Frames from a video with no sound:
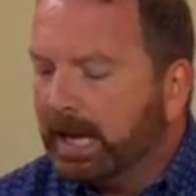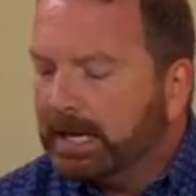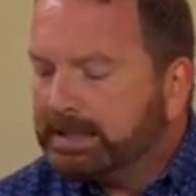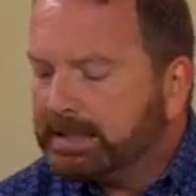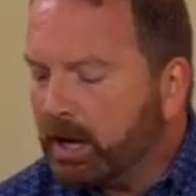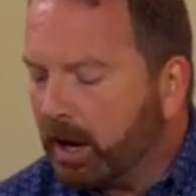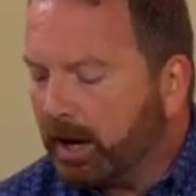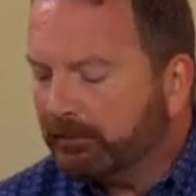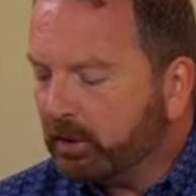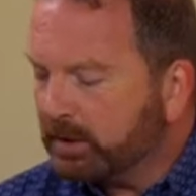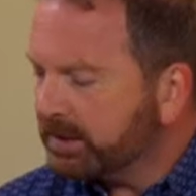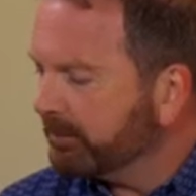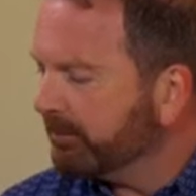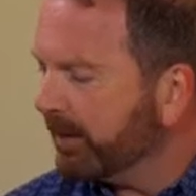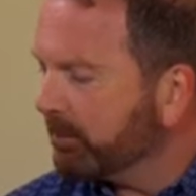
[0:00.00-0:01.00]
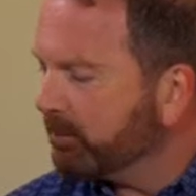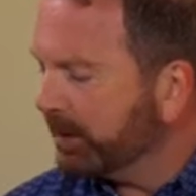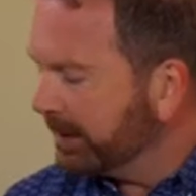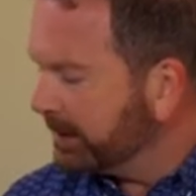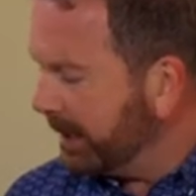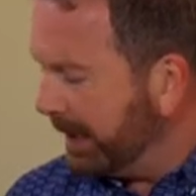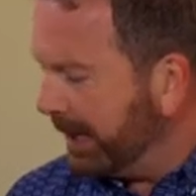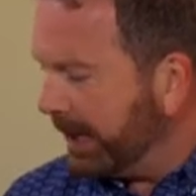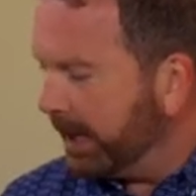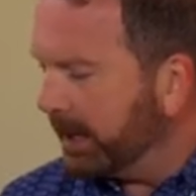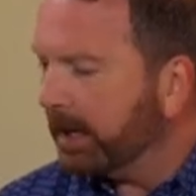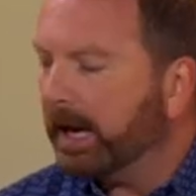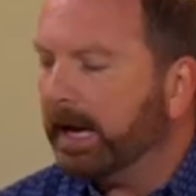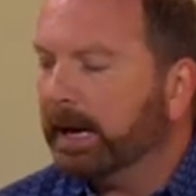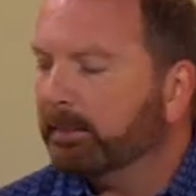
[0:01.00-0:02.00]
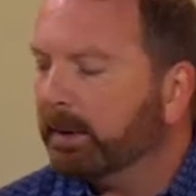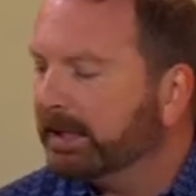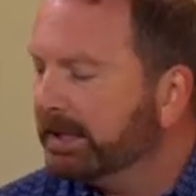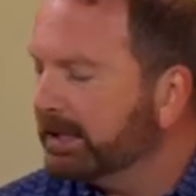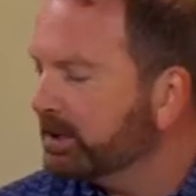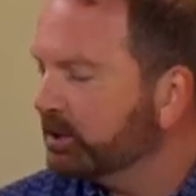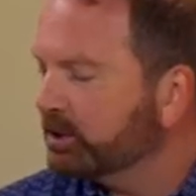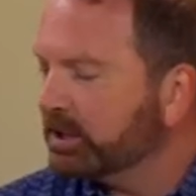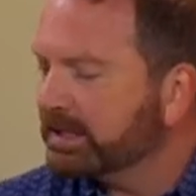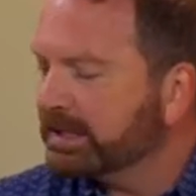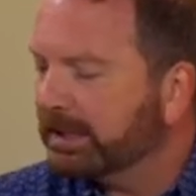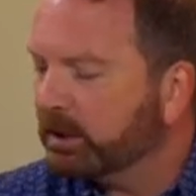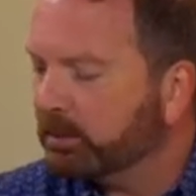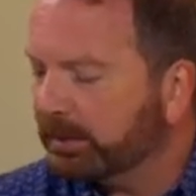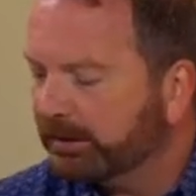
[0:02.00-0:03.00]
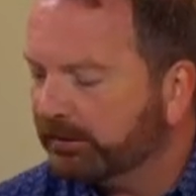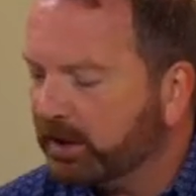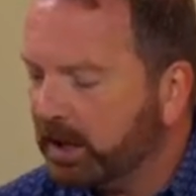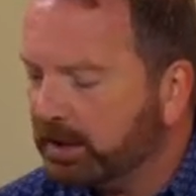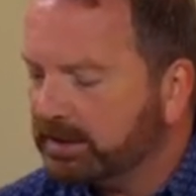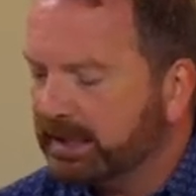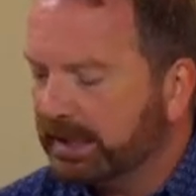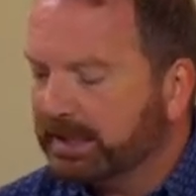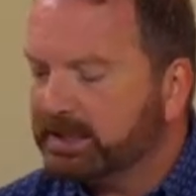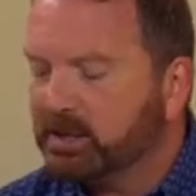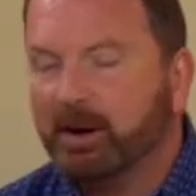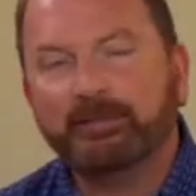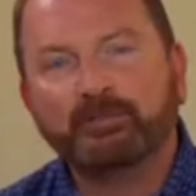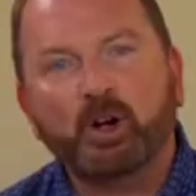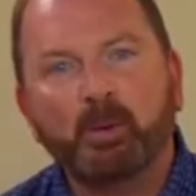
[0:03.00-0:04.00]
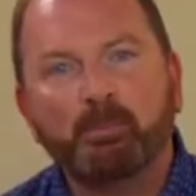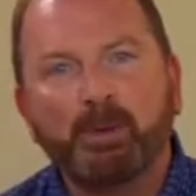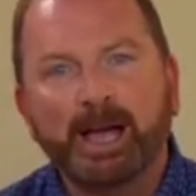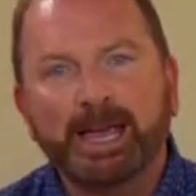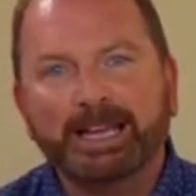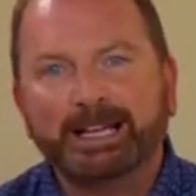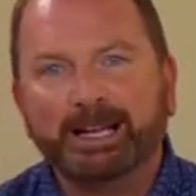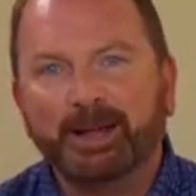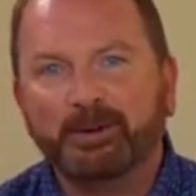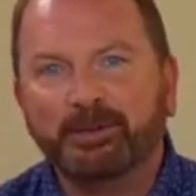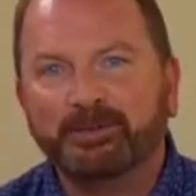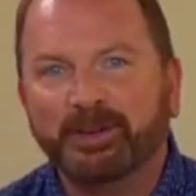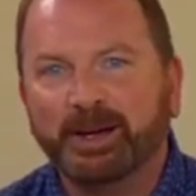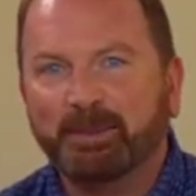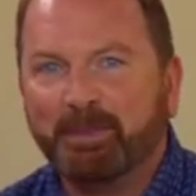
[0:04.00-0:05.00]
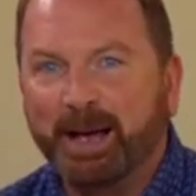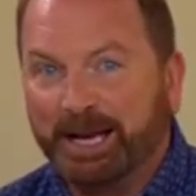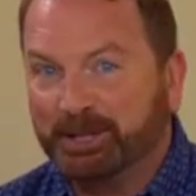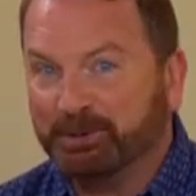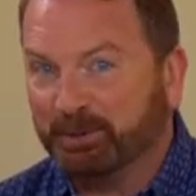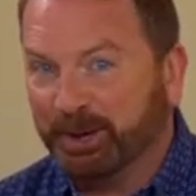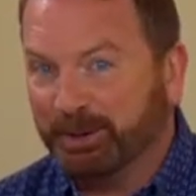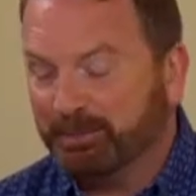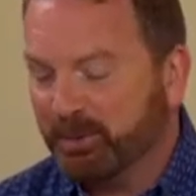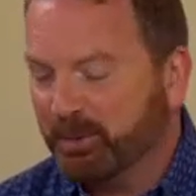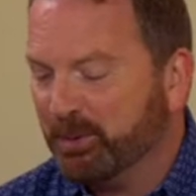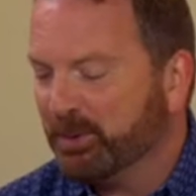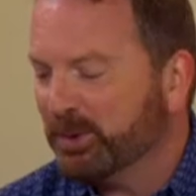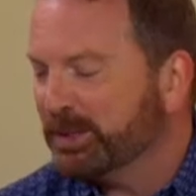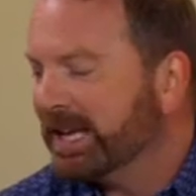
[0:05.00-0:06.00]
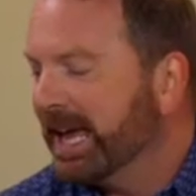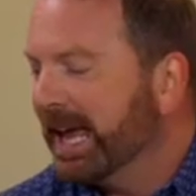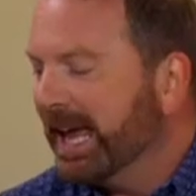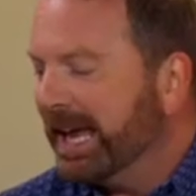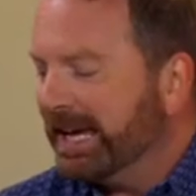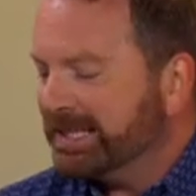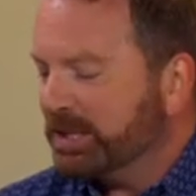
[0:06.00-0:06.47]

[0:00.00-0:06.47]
So I've got some fabrics here. Um, I need to do just a little bit of cutting. So I've got my Clover patchwork board. It's a